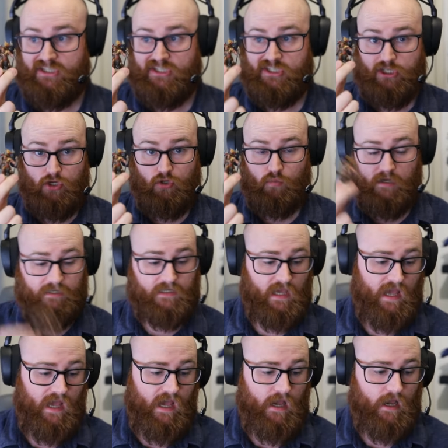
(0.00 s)
is the good one,
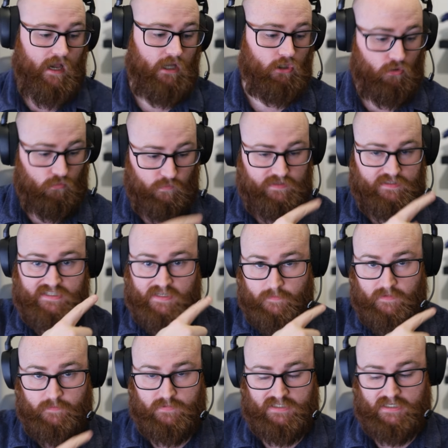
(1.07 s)
along with some
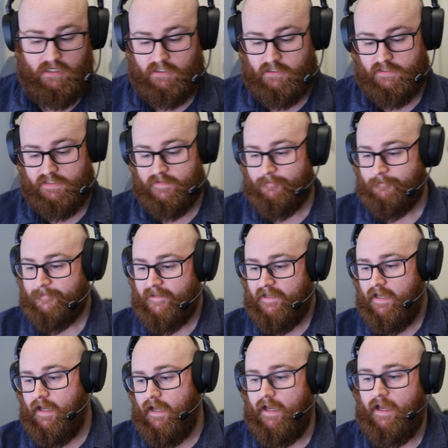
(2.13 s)
of the berserkers.
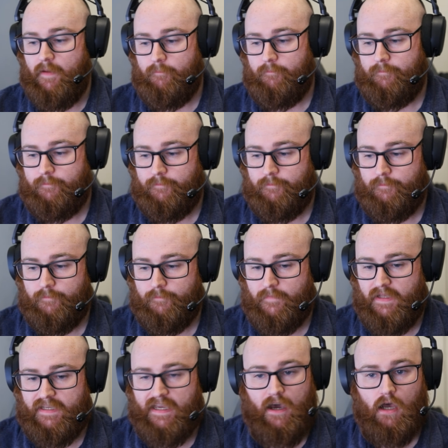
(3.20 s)
Um,
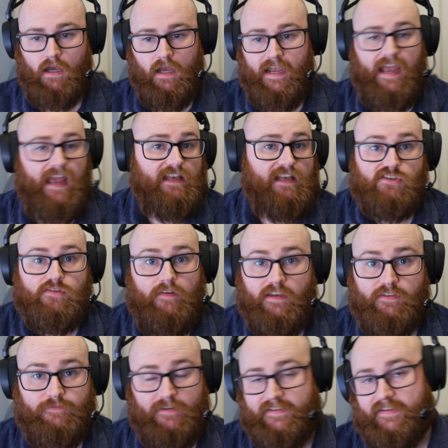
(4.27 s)
yeah,
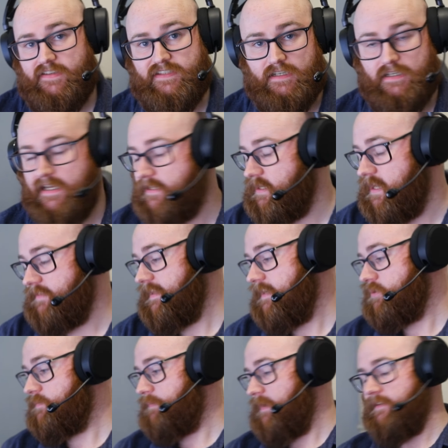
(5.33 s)
it's fantastic. They
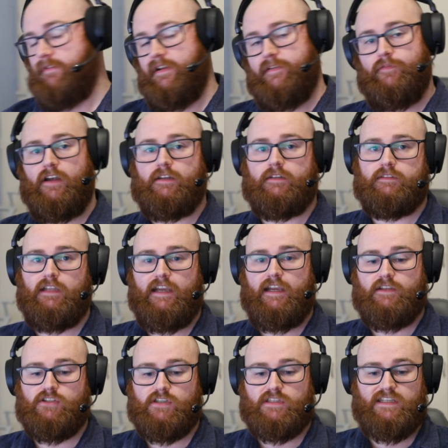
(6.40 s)
just play really fun. Like
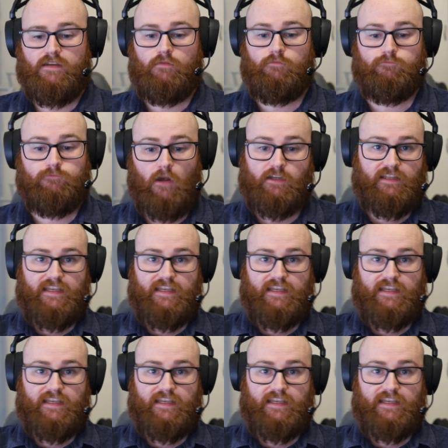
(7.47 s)
just run at the